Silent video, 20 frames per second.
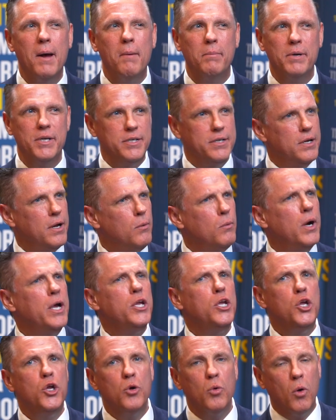But you know
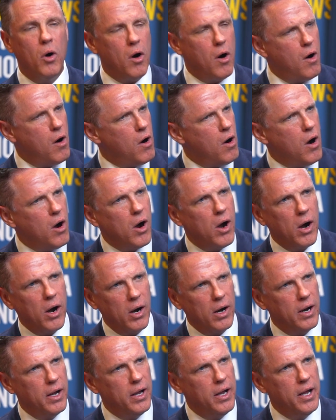what? You
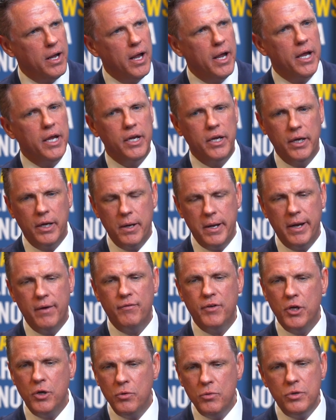are.
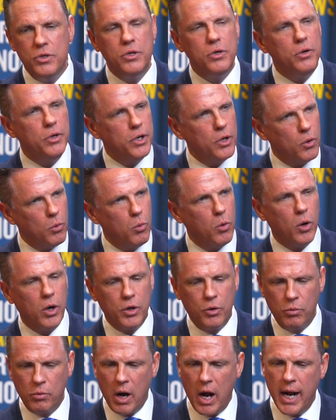If you do your
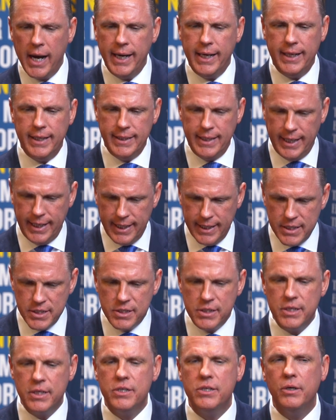work right in the
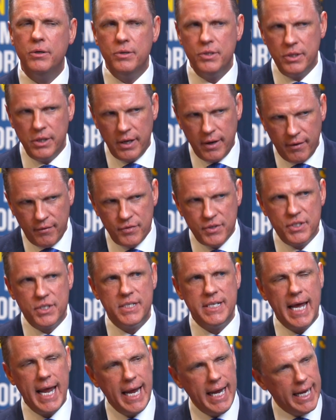institution of
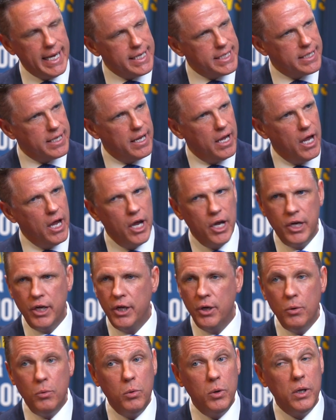state,
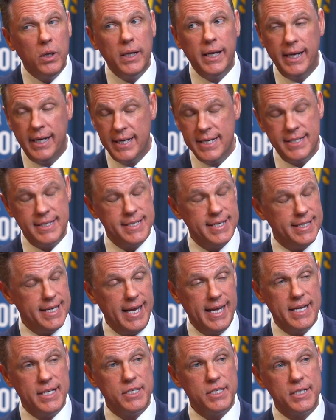you will, in a
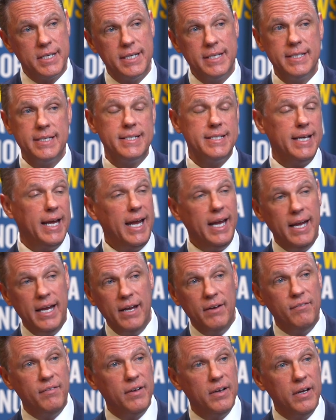sense,
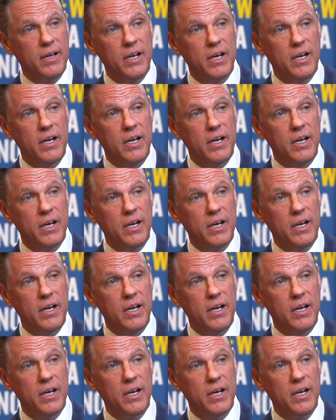save